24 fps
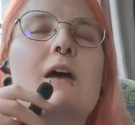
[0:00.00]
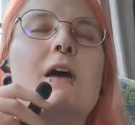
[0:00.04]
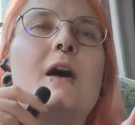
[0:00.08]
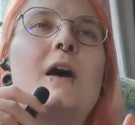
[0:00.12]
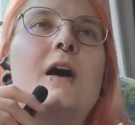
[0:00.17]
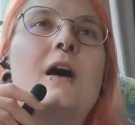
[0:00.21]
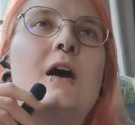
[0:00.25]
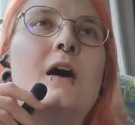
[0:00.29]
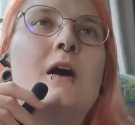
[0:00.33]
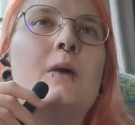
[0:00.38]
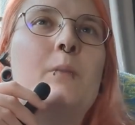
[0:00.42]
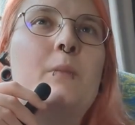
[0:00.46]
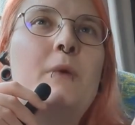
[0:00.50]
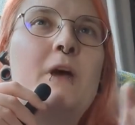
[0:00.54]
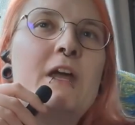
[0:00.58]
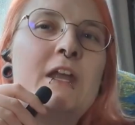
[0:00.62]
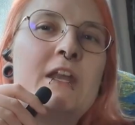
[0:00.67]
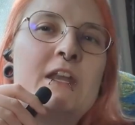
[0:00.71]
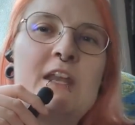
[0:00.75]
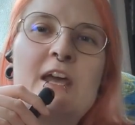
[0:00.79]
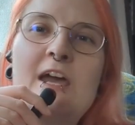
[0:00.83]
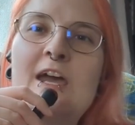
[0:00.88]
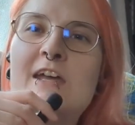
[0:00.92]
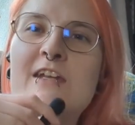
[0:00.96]

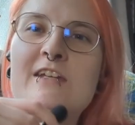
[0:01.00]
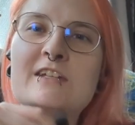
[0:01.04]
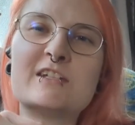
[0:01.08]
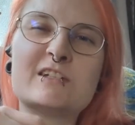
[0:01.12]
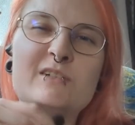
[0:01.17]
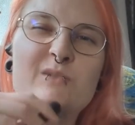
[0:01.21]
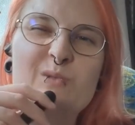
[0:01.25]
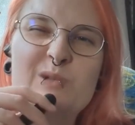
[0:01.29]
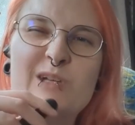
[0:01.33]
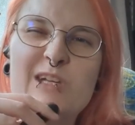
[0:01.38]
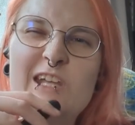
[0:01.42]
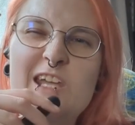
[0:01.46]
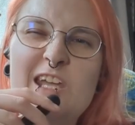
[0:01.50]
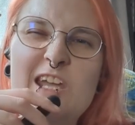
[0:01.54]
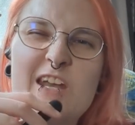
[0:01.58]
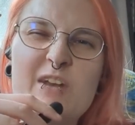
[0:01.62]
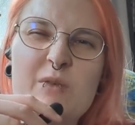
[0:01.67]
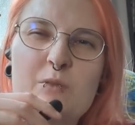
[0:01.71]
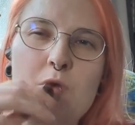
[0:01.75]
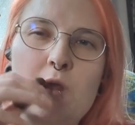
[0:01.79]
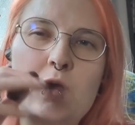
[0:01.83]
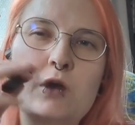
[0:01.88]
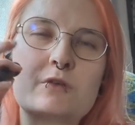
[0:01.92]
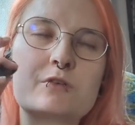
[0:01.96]
And I didn't really get
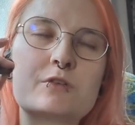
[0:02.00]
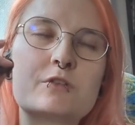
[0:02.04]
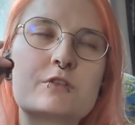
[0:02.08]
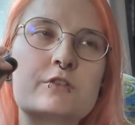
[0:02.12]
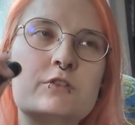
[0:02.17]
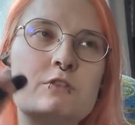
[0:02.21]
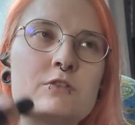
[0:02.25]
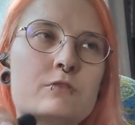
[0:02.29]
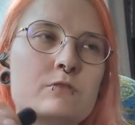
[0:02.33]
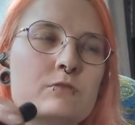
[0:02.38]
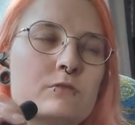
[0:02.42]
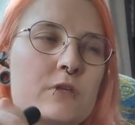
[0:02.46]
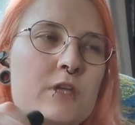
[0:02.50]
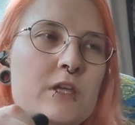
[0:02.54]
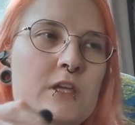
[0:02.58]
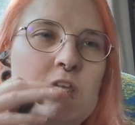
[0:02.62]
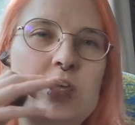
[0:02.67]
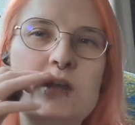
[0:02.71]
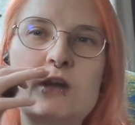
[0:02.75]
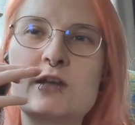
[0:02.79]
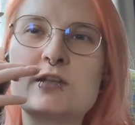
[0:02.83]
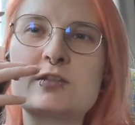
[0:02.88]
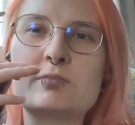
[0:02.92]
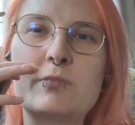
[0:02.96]
around to
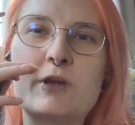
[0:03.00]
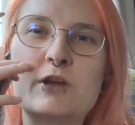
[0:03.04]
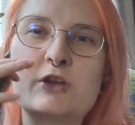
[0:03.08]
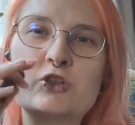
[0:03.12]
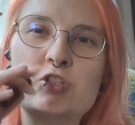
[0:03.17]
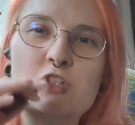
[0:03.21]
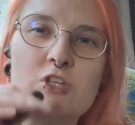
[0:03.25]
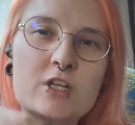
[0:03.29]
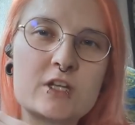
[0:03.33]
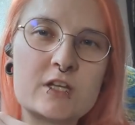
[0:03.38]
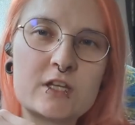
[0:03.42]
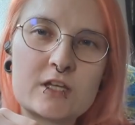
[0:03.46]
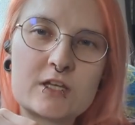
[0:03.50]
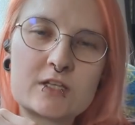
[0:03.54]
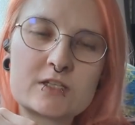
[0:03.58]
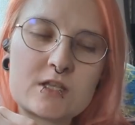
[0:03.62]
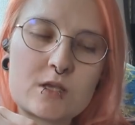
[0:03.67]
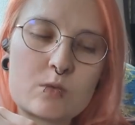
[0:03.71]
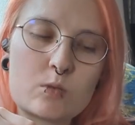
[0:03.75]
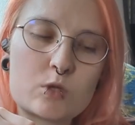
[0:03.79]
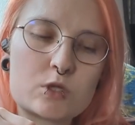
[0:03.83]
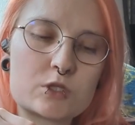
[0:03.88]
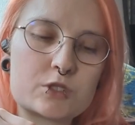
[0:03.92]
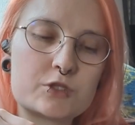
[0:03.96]
doing as much knitting as
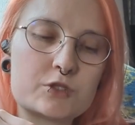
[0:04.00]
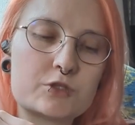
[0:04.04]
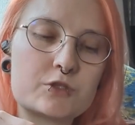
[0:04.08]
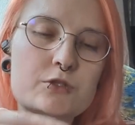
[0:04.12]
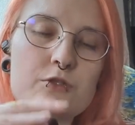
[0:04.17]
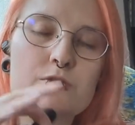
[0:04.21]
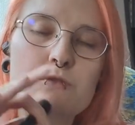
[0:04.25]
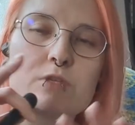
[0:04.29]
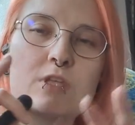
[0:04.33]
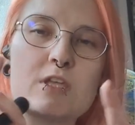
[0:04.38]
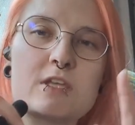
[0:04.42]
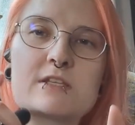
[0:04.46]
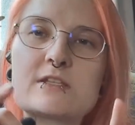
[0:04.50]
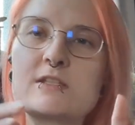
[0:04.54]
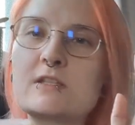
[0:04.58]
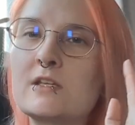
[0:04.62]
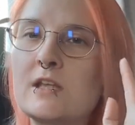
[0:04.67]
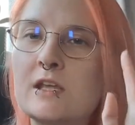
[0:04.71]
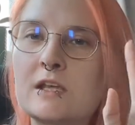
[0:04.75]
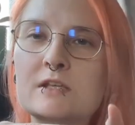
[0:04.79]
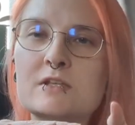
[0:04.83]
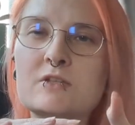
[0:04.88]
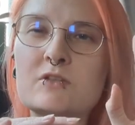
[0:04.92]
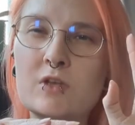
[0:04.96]
I wanted to do
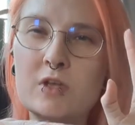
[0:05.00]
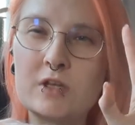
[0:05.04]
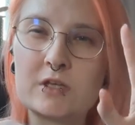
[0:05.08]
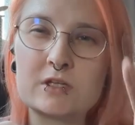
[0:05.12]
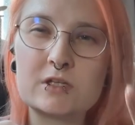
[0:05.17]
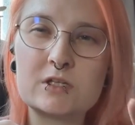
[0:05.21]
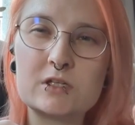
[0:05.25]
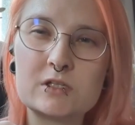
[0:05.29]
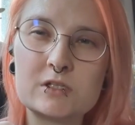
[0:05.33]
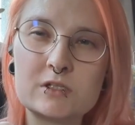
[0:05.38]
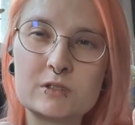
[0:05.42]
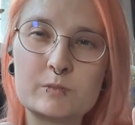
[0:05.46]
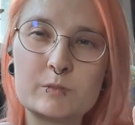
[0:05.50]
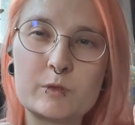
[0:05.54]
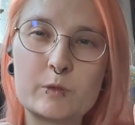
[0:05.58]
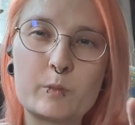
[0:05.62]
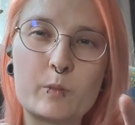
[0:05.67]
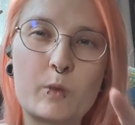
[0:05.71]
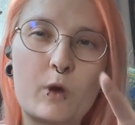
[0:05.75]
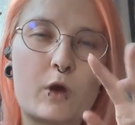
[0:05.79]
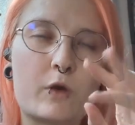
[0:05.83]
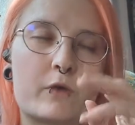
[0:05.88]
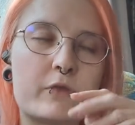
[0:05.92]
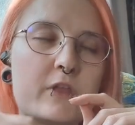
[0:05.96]
yesterday, so I did a little bit
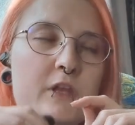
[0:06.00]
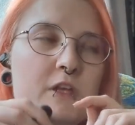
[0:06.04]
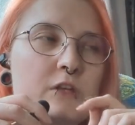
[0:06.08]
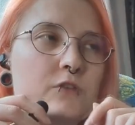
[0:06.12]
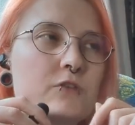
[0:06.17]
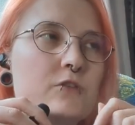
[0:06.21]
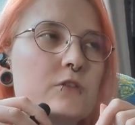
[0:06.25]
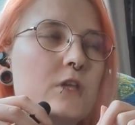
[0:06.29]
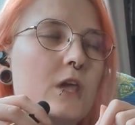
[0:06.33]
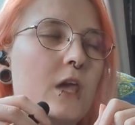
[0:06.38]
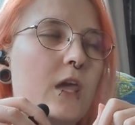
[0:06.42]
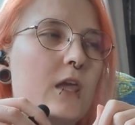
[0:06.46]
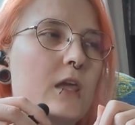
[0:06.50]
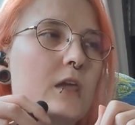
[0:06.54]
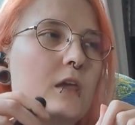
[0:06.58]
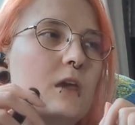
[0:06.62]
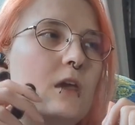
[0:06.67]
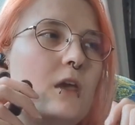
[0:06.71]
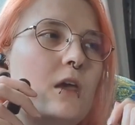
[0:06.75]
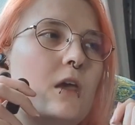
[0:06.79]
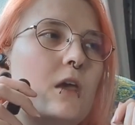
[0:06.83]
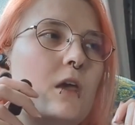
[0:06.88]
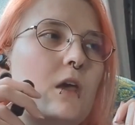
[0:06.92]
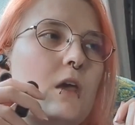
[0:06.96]
more of that today.
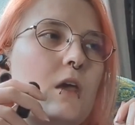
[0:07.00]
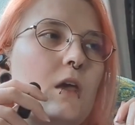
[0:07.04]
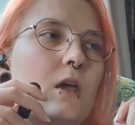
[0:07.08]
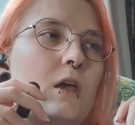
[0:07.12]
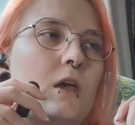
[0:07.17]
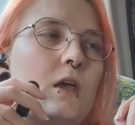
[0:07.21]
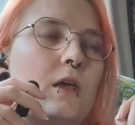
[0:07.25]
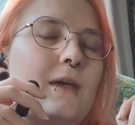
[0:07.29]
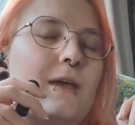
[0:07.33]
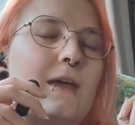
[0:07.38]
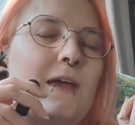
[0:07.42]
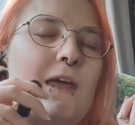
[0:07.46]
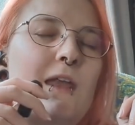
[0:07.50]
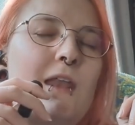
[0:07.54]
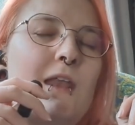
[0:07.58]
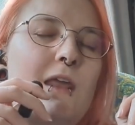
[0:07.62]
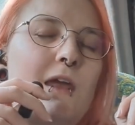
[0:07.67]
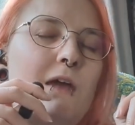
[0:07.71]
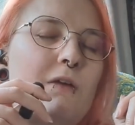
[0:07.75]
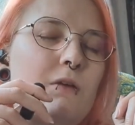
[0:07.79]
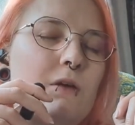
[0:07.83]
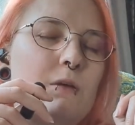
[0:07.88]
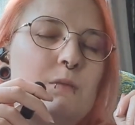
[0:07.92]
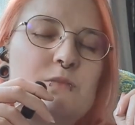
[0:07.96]
And
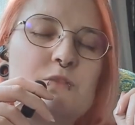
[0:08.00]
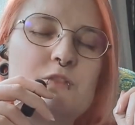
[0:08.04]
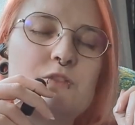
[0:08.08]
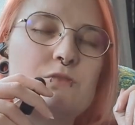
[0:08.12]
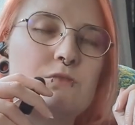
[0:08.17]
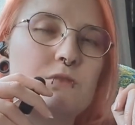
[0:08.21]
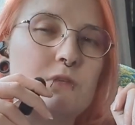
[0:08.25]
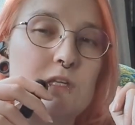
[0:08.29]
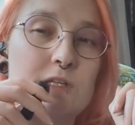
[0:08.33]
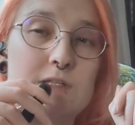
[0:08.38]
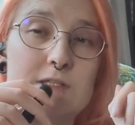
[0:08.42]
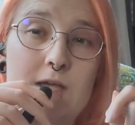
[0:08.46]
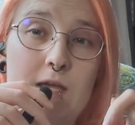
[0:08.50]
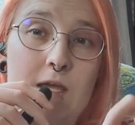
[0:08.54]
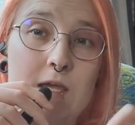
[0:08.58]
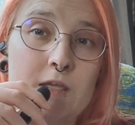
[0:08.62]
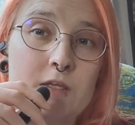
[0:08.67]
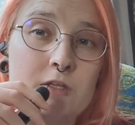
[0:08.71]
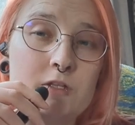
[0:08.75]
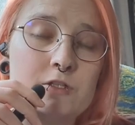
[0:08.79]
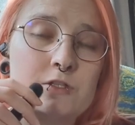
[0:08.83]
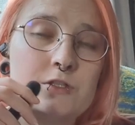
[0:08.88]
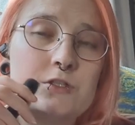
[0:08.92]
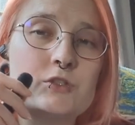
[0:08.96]
now I'm just really
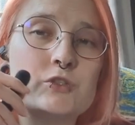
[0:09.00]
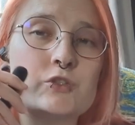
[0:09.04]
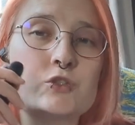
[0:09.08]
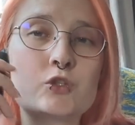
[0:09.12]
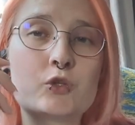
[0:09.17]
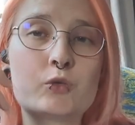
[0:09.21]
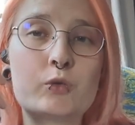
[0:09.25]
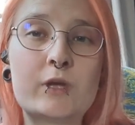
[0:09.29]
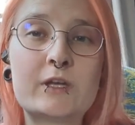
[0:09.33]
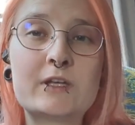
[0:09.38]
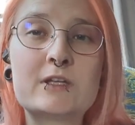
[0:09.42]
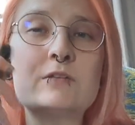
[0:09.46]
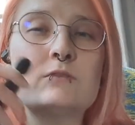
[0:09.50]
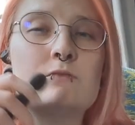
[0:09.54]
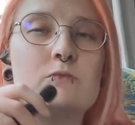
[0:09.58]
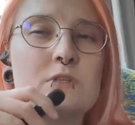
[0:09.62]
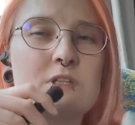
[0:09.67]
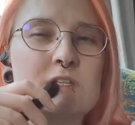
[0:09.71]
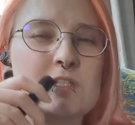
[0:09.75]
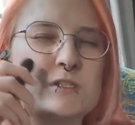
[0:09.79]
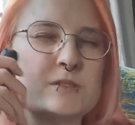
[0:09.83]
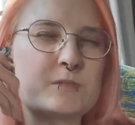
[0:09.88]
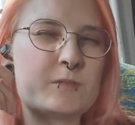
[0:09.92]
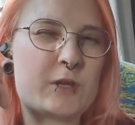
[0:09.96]
tired, so I didn't
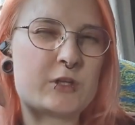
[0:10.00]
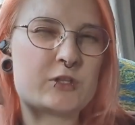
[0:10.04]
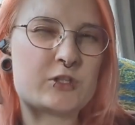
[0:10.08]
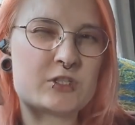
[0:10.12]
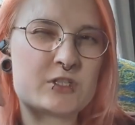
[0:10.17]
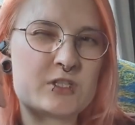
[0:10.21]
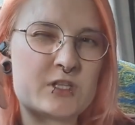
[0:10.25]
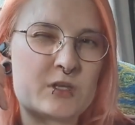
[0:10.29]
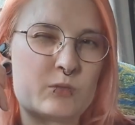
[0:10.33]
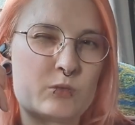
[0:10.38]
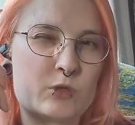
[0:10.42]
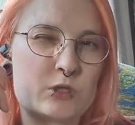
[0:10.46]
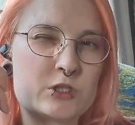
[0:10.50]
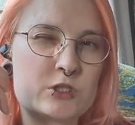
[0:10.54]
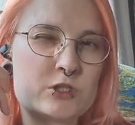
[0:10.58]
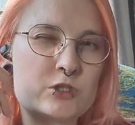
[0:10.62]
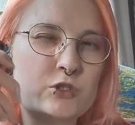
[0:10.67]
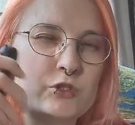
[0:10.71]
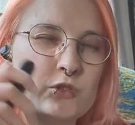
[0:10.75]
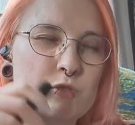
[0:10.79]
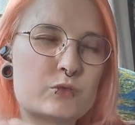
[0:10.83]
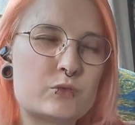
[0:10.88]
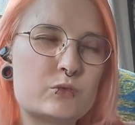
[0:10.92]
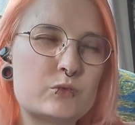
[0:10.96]
read as much as I wanted
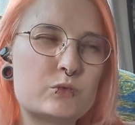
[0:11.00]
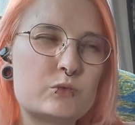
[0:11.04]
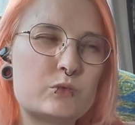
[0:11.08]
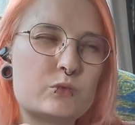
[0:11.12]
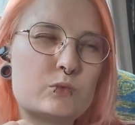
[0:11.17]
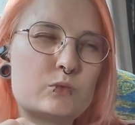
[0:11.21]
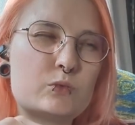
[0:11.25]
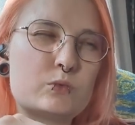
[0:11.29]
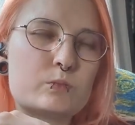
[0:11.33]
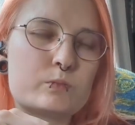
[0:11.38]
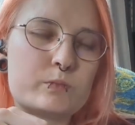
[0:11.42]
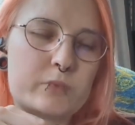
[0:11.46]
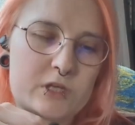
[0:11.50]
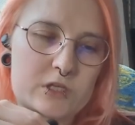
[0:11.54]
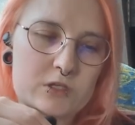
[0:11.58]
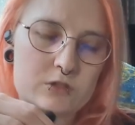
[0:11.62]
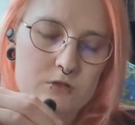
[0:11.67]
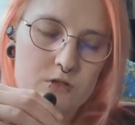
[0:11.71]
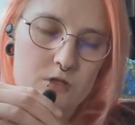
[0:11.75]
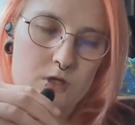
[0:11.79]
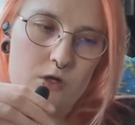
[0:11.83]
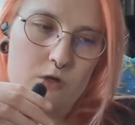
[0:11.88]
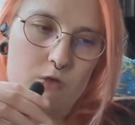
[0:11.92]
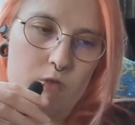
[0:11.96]
to, but
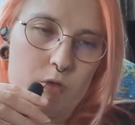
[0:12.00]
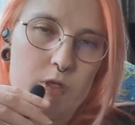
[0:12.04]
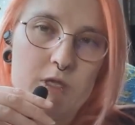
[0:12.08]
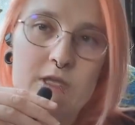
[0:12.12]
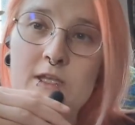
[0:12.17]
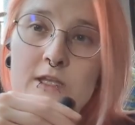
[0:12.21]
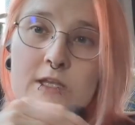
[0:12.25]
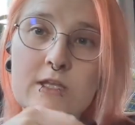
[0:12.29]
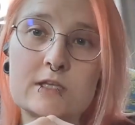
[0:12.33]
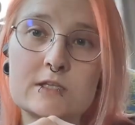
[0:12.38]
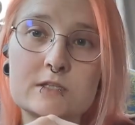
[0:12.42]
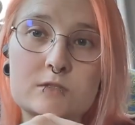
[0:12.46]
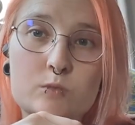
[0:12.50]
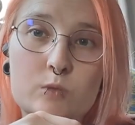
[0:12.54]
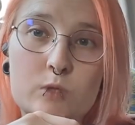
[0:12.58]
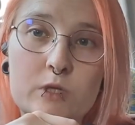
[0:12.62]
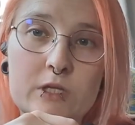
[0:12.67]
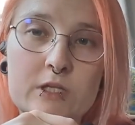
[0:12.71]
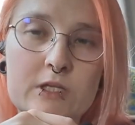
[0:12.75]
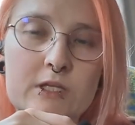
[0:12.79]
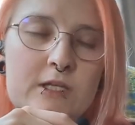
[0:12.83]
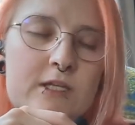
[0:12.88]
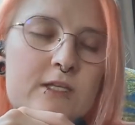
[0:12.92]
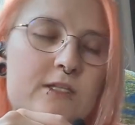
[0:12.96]
you know, it is what
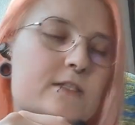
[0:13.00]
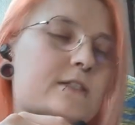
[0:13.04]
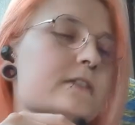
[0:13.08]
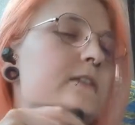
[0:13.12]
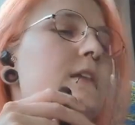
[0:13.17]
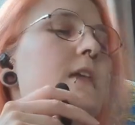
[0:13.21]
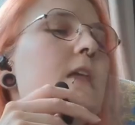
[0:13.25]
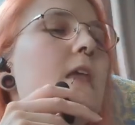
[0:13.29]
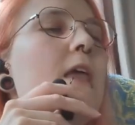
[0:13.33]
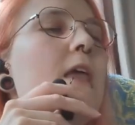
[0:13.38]
it is.